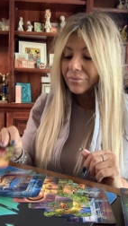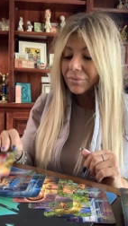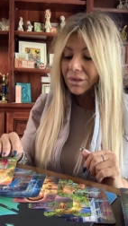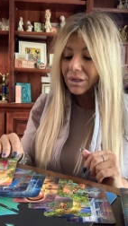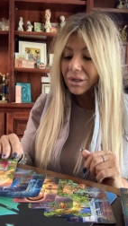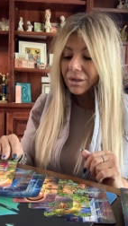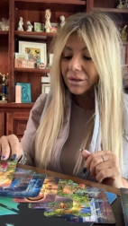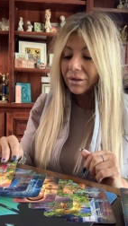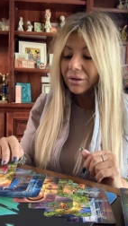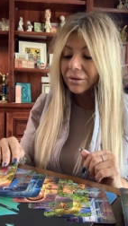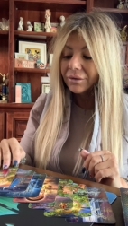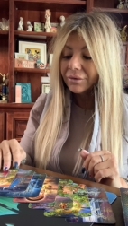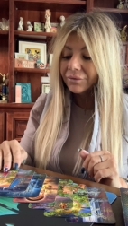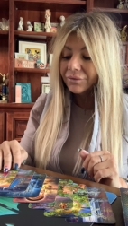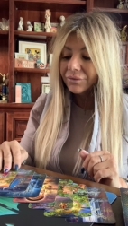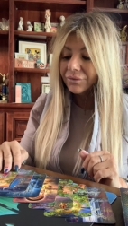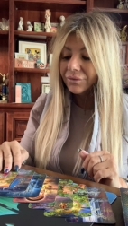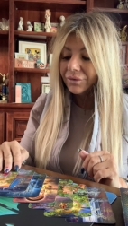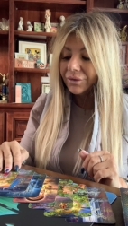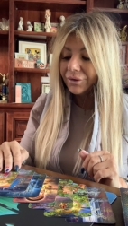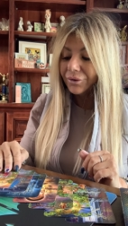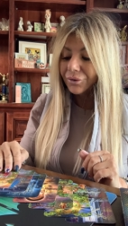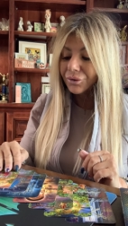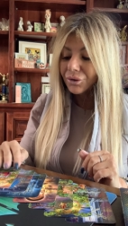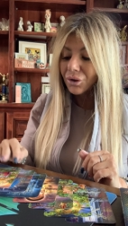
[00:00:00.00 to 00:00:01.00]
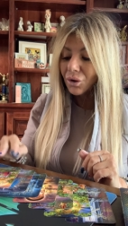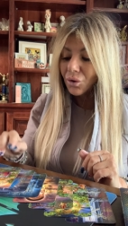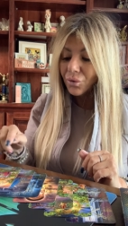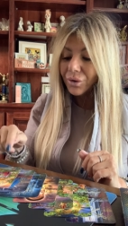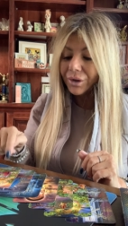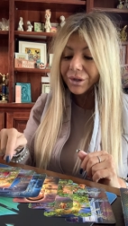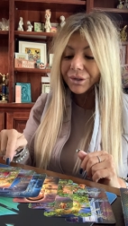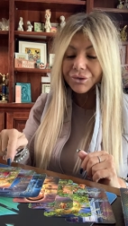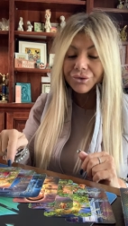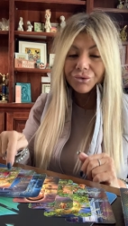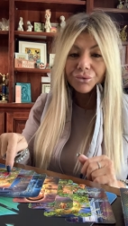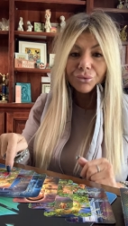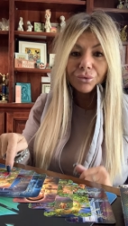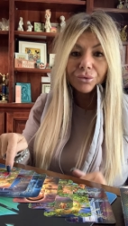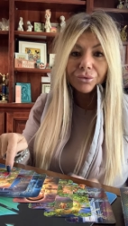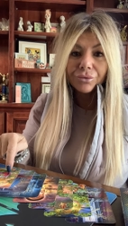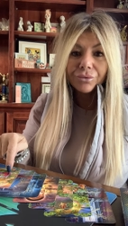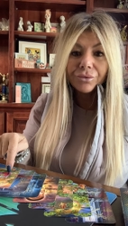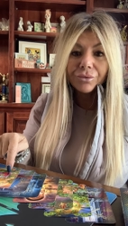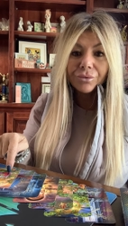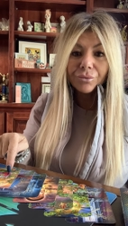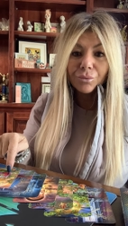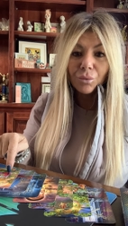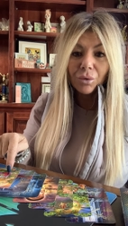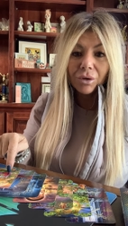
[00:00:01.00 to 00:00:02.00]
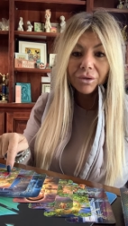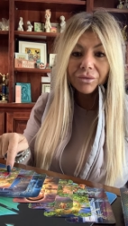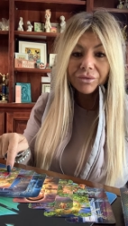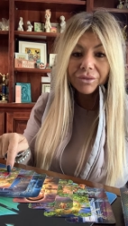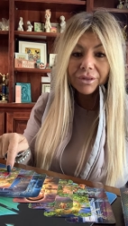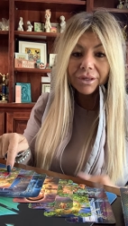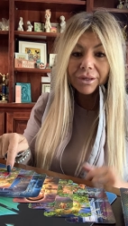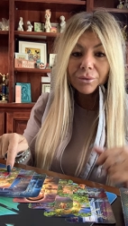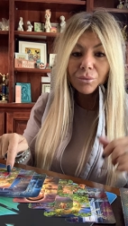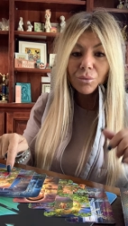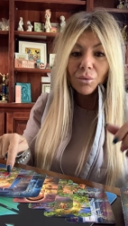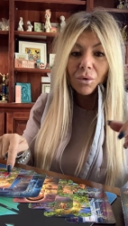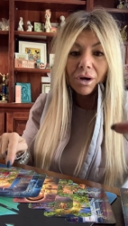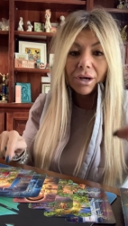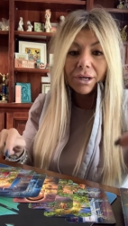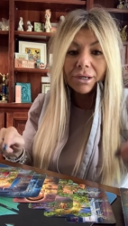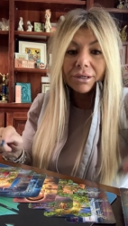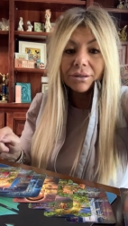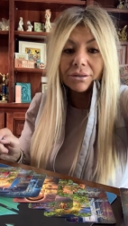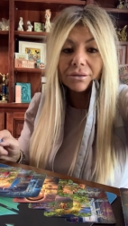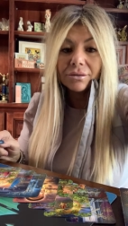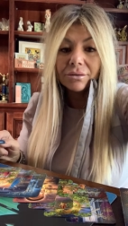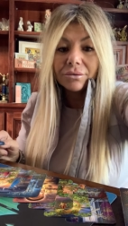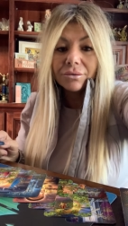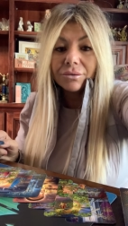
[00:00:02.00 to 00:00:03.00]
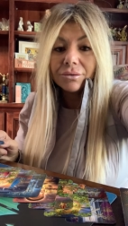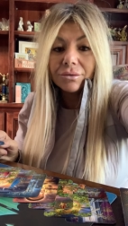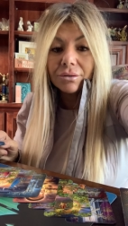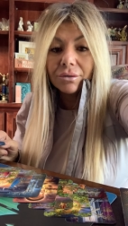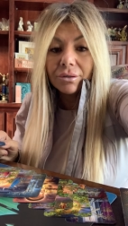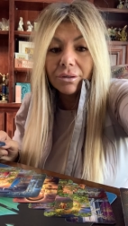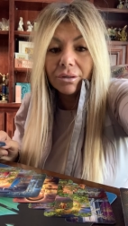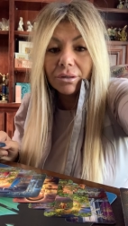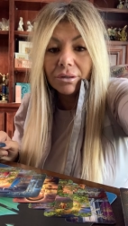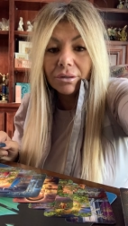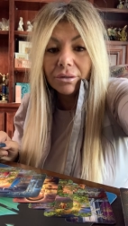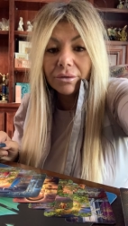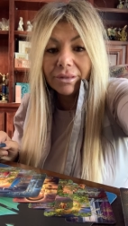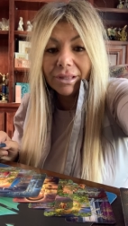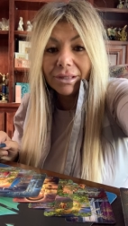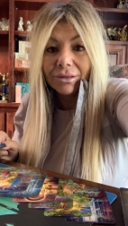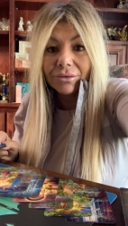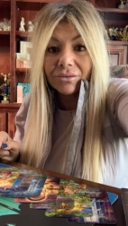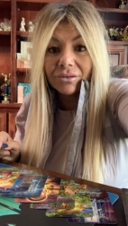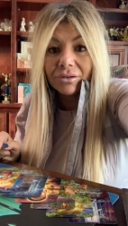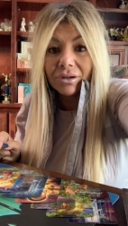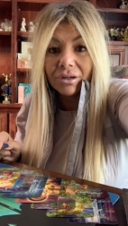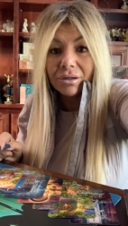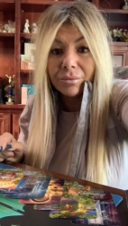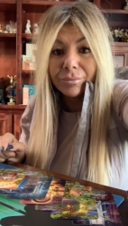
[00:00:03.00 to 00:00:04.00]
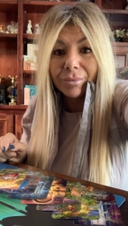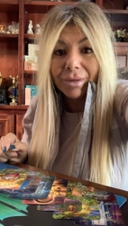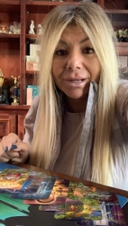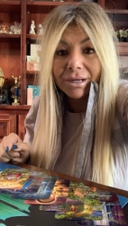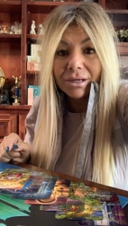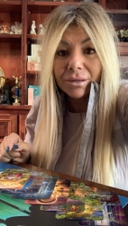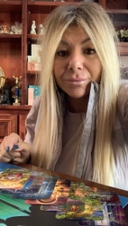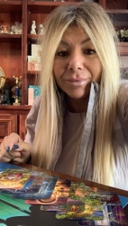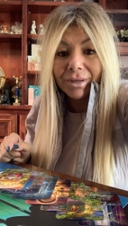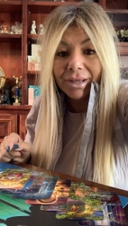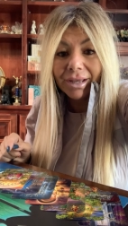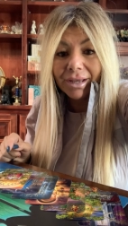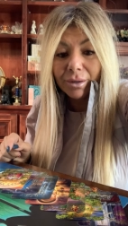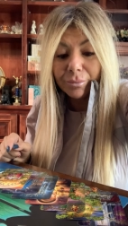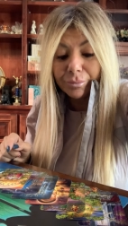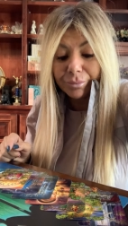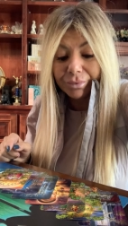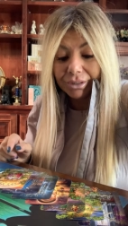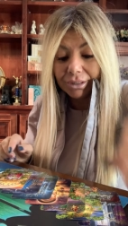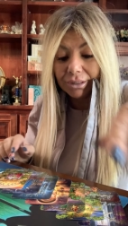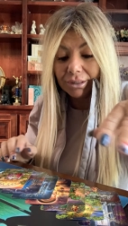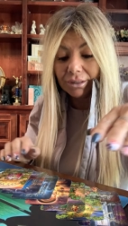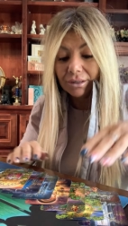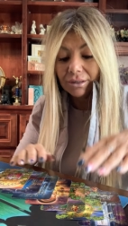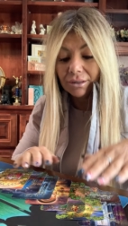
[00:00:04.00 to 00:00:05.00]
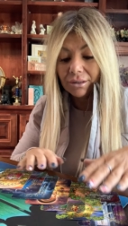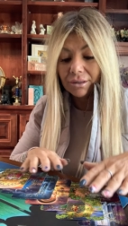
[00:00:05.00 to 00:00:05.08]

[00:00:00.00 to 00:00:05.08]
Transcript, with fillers: Because they're going toward what they want that's going to make them happy.